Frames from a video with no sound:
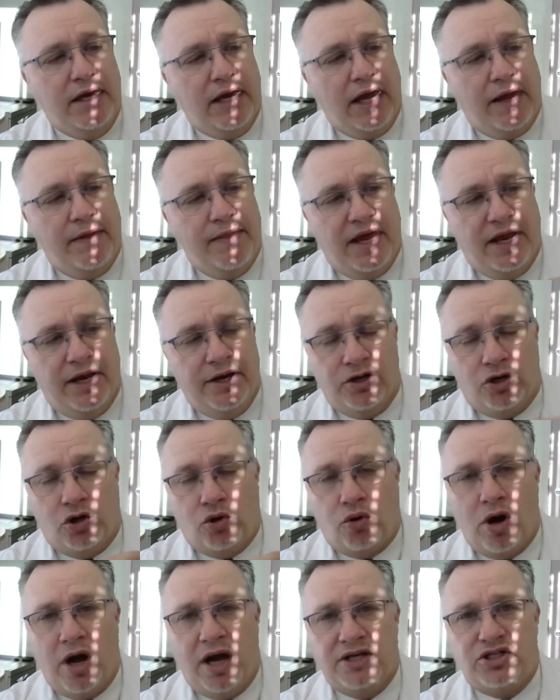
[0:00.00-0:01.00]
and then
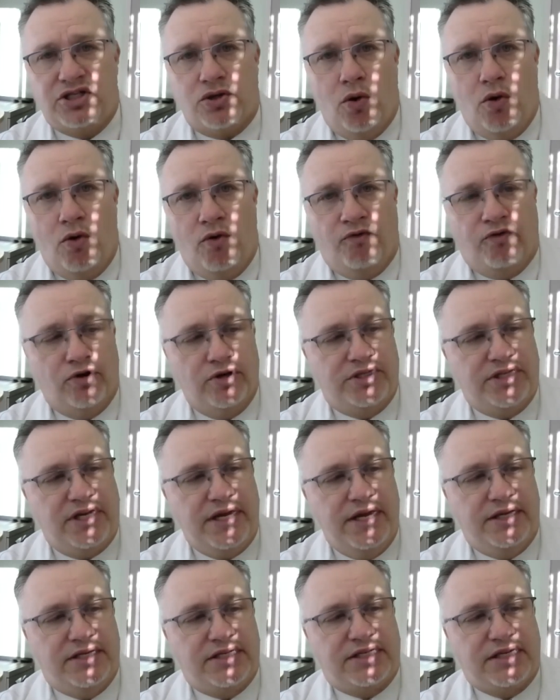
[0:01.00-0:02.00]
cross over to
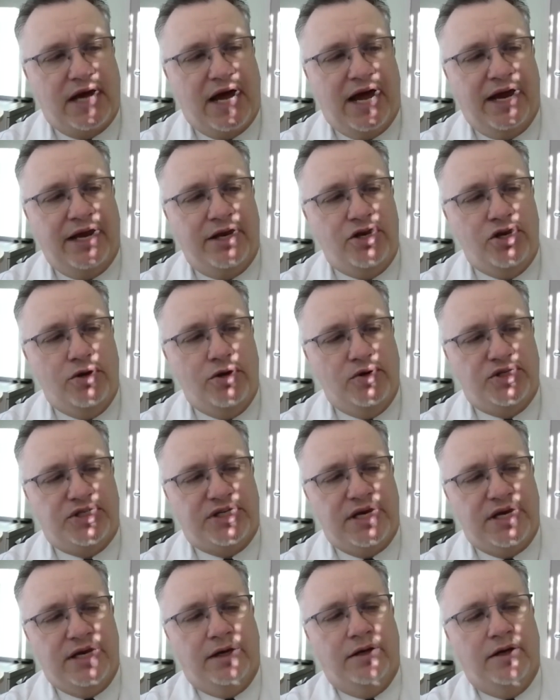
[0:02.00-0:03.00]
each side
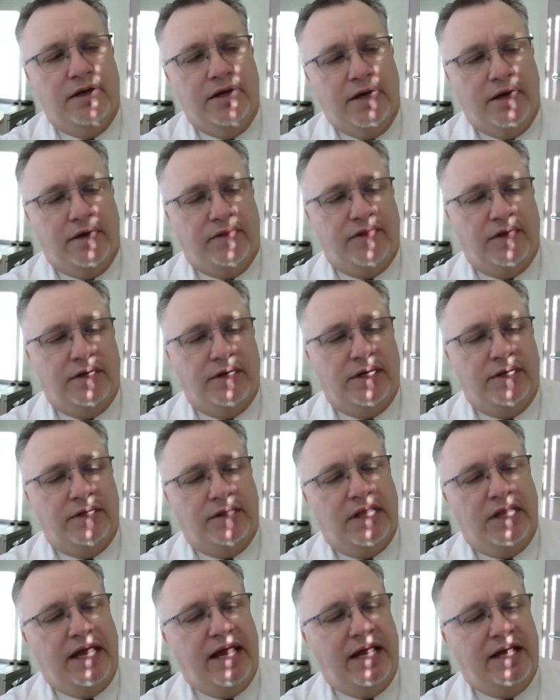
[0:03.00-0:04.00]
using the
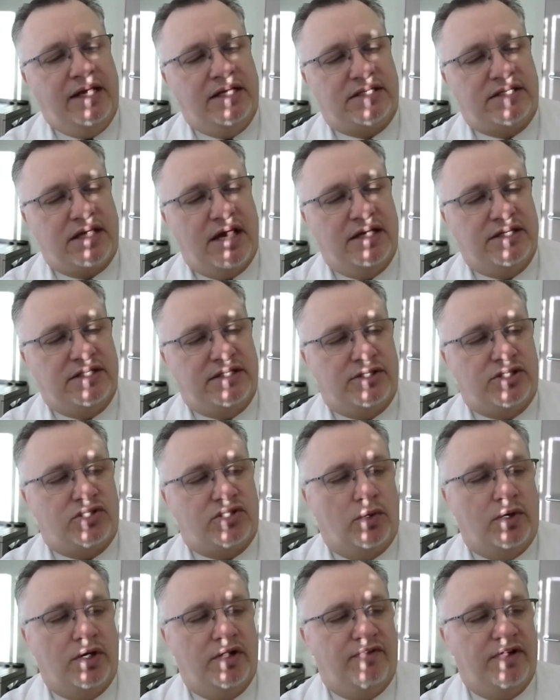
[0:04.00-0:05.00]
lace as a
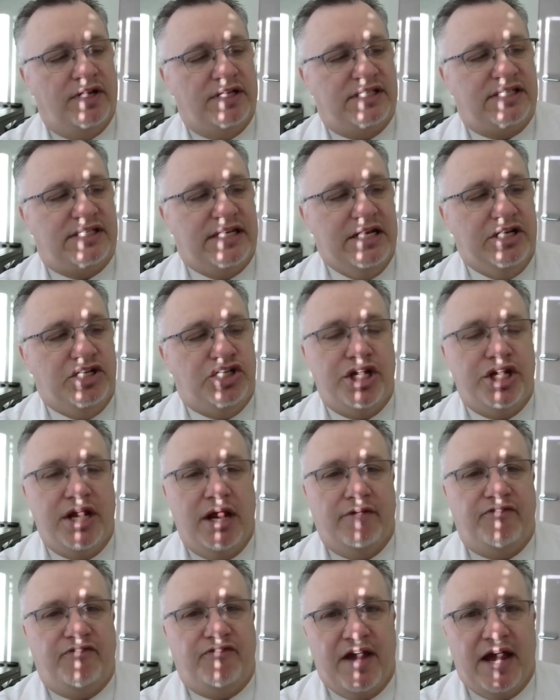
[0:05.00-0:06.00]
sort of a cinching
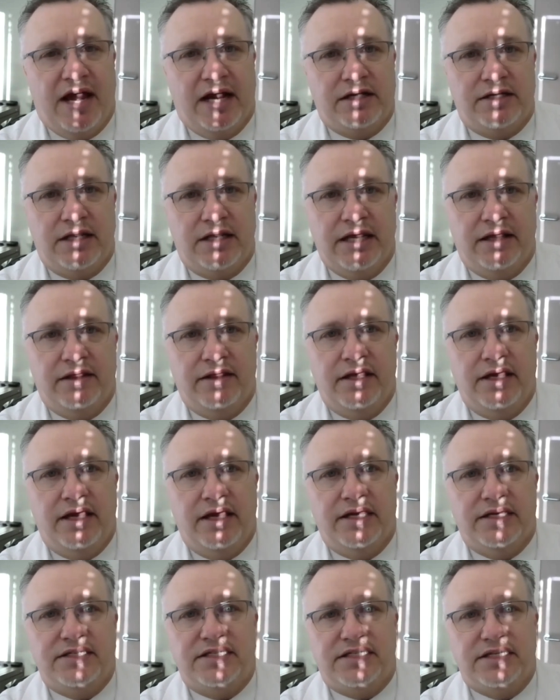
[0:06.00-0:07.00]
effect like
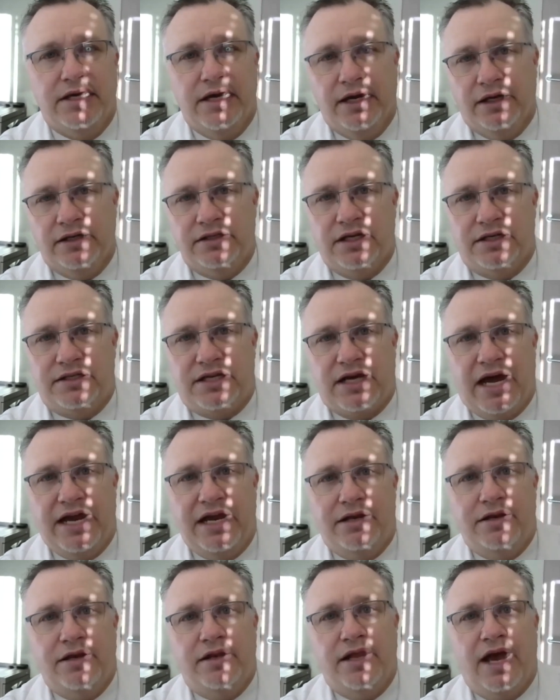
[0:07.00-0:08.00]
this to
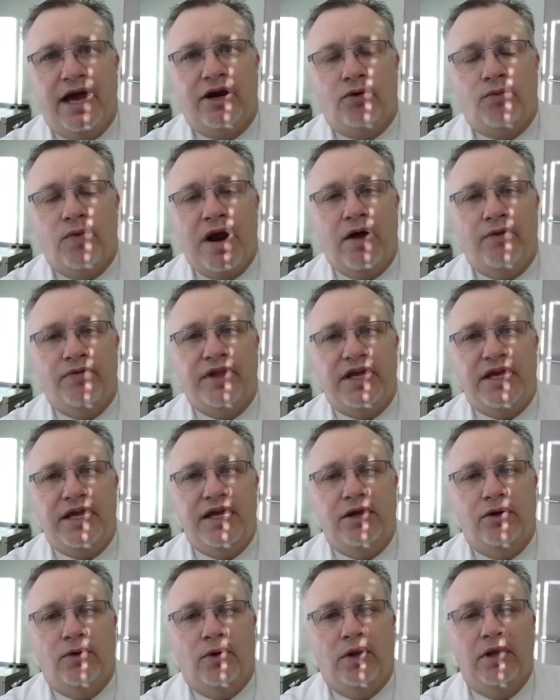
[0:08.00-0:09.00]
tighten that around the
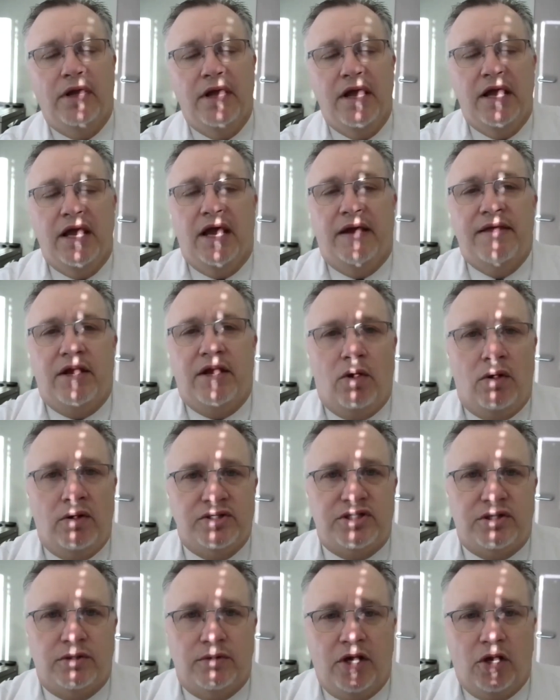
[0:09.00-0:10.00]
heel. And that
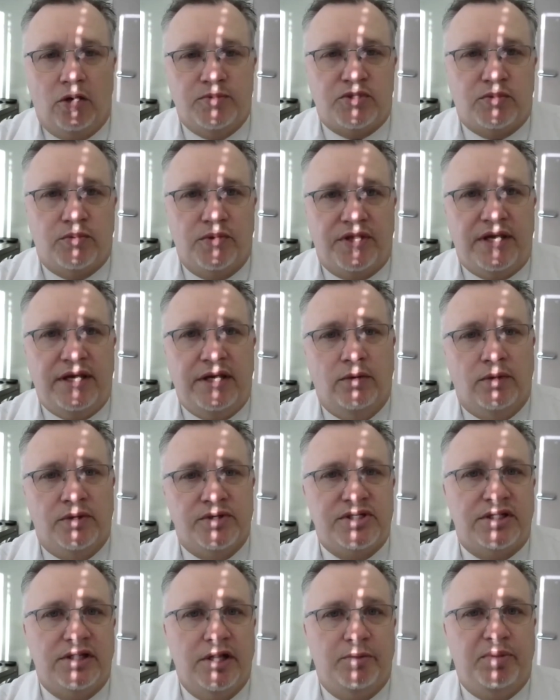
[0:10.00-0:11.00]
also helps with heel
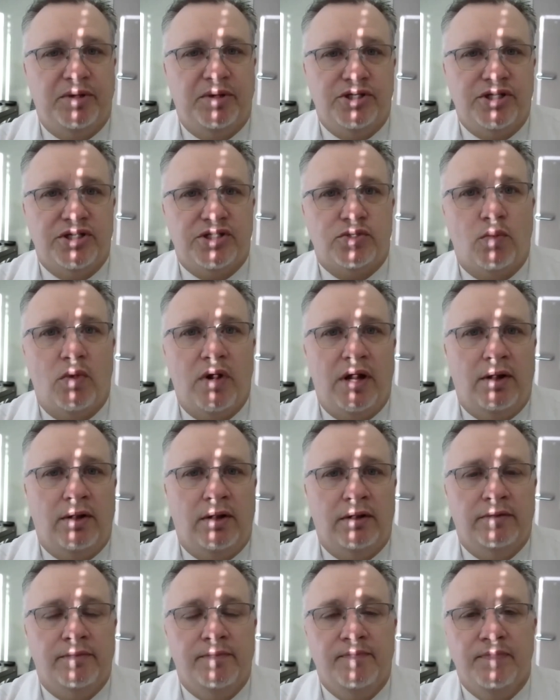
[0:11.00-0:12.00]
slippage as
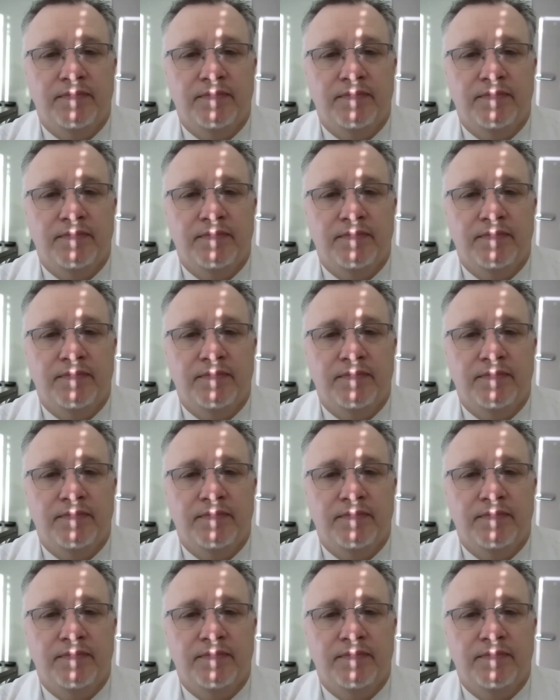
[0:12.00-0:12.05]
well.